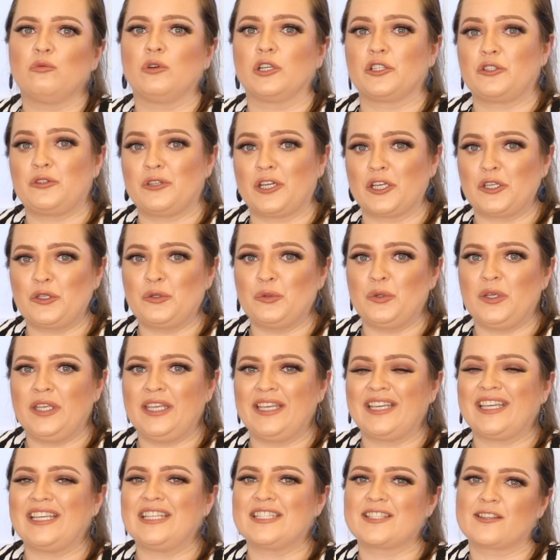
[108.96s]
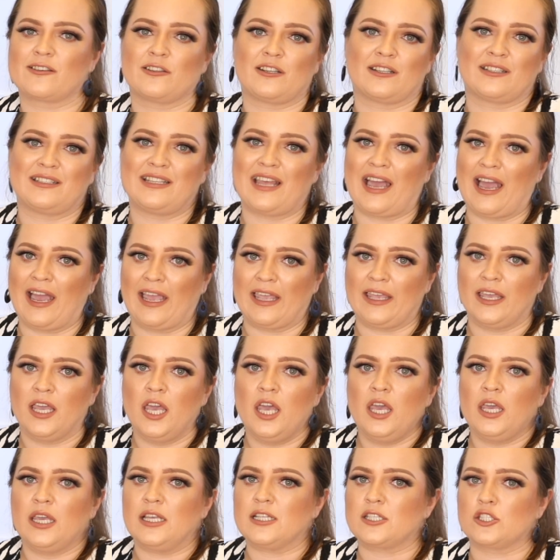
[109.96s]
what you're doing, it's gonna die.
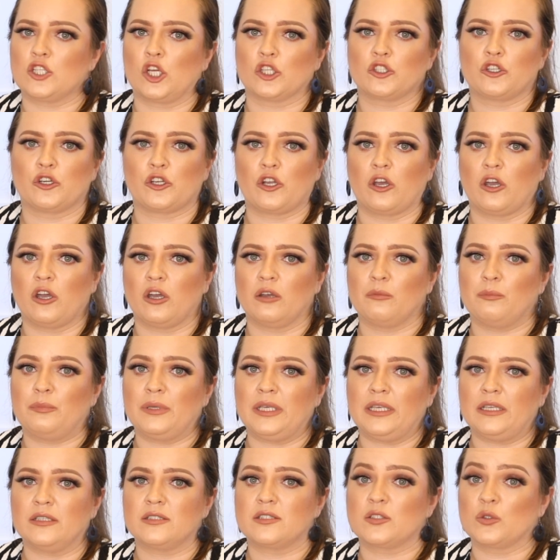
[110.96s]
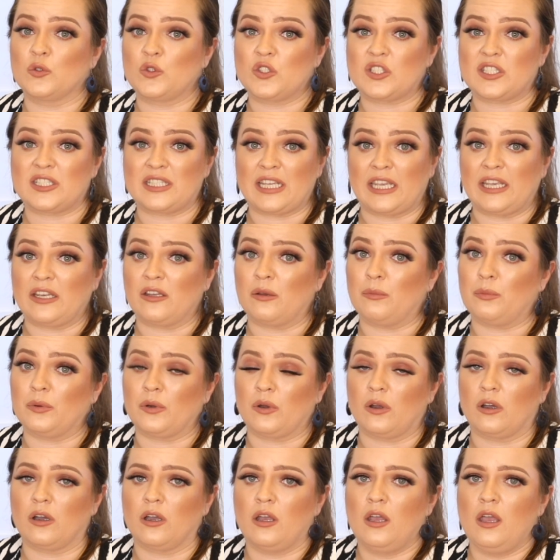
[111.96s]
It's not gonna be
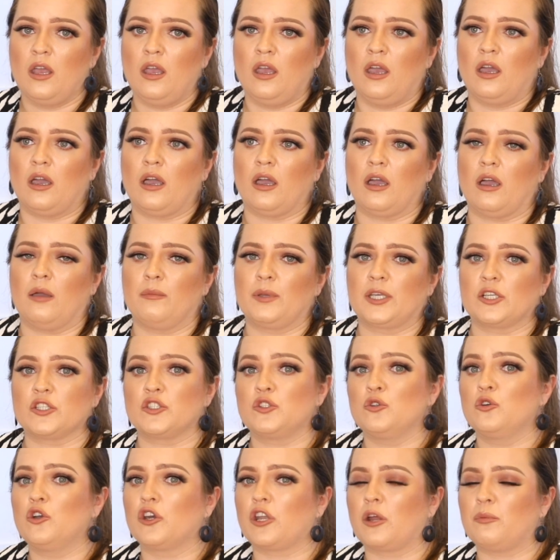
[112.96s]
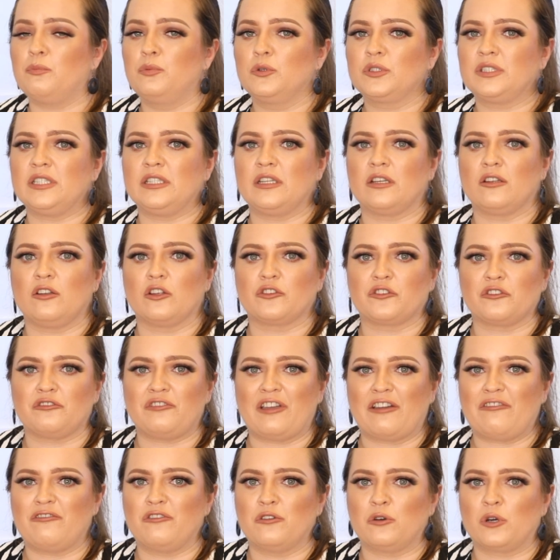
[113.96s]
sustainable because you're gonna put in a lot
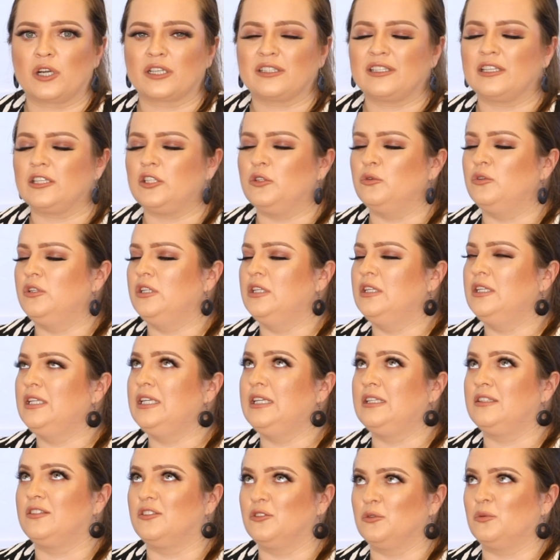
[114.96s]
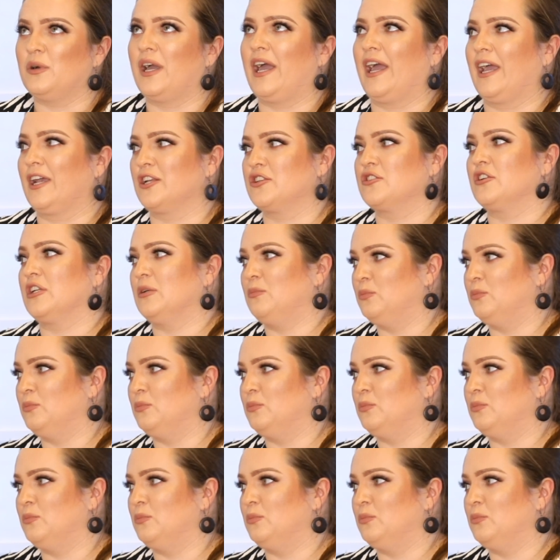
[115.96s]
of effort. You need to actually